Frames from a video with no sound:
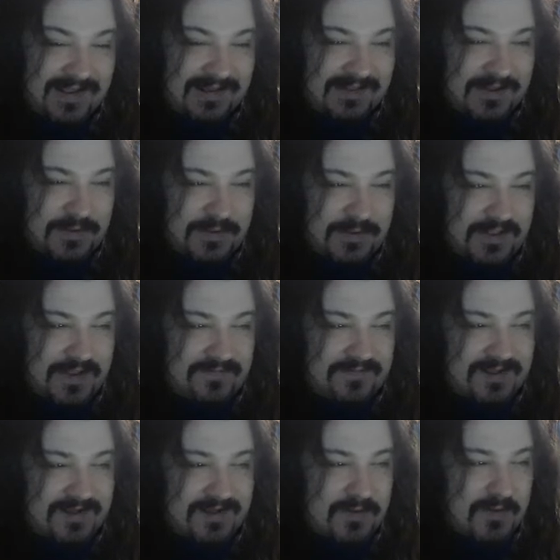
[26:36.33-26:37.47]
Lower
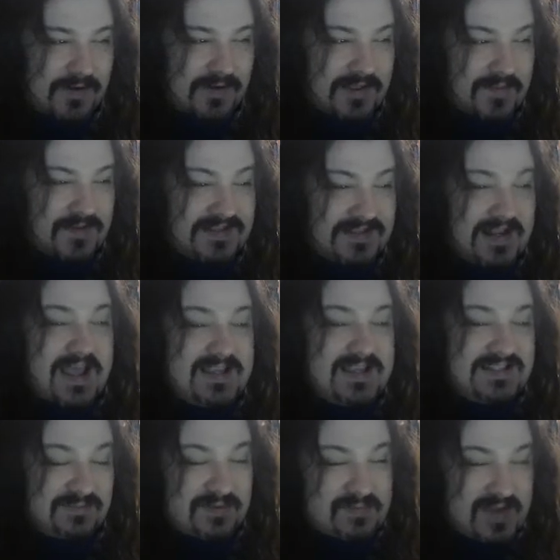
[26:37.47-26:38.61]
left-hand corner. That means it has
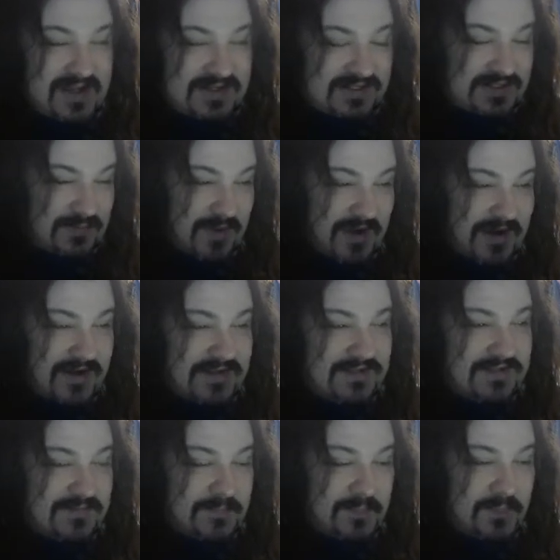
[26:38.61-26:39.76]
to be Magic
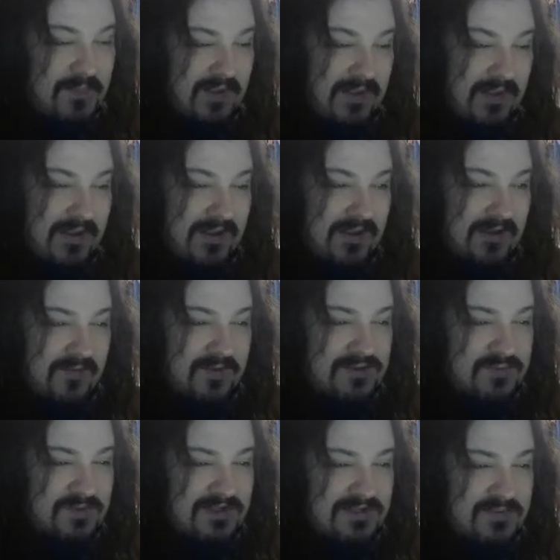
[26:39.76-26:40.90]
Sparks. Which
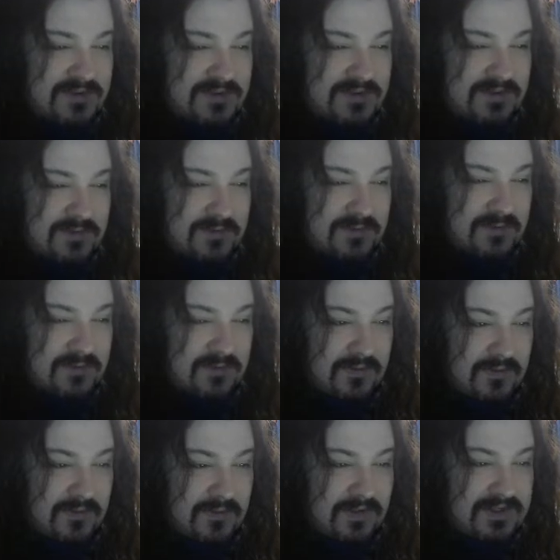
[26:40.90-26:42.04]
means we do
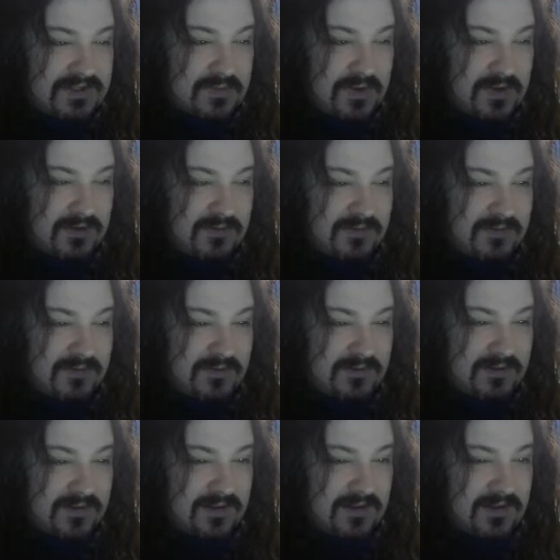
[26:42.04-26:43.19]
this one,
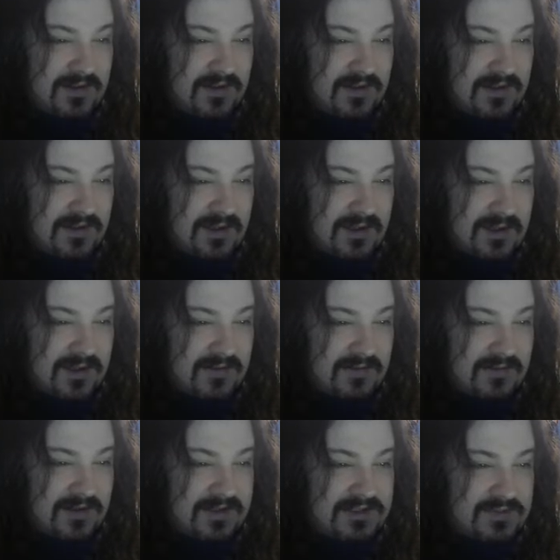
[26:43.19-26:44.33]
and
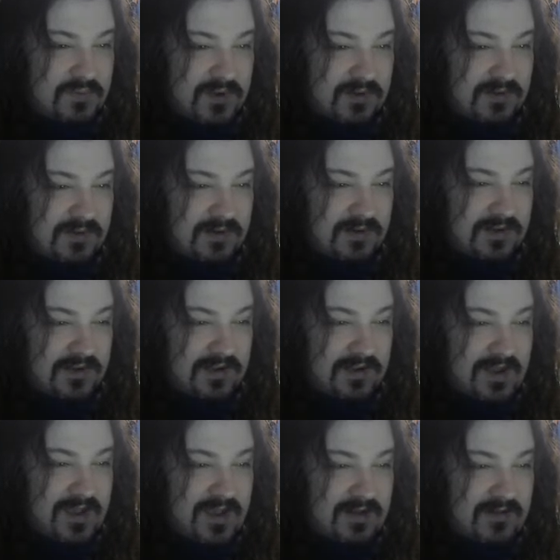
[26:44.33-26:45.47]
this one,
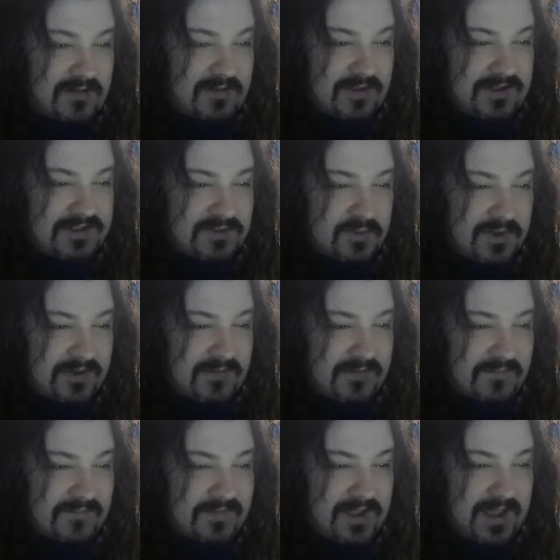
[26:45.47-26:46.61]
and this one,
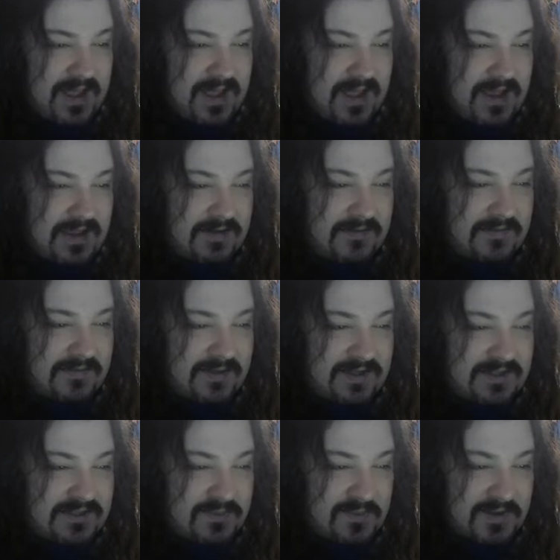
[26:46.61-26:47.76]
and
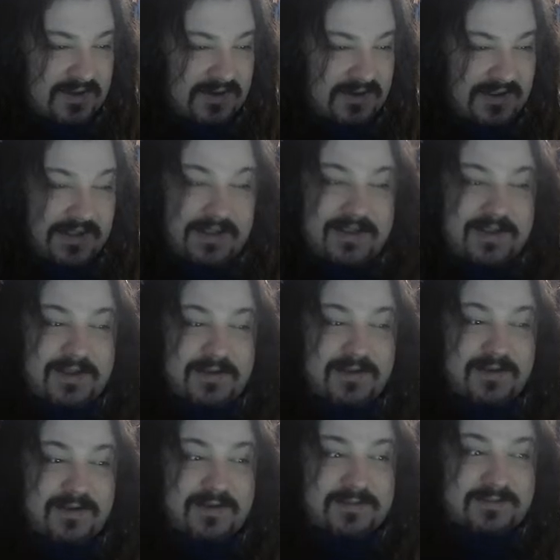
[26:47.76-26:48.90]
this one.
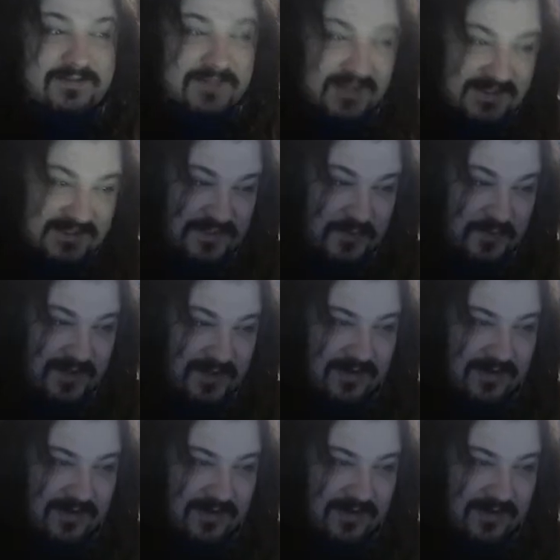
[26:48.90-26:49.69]
This one.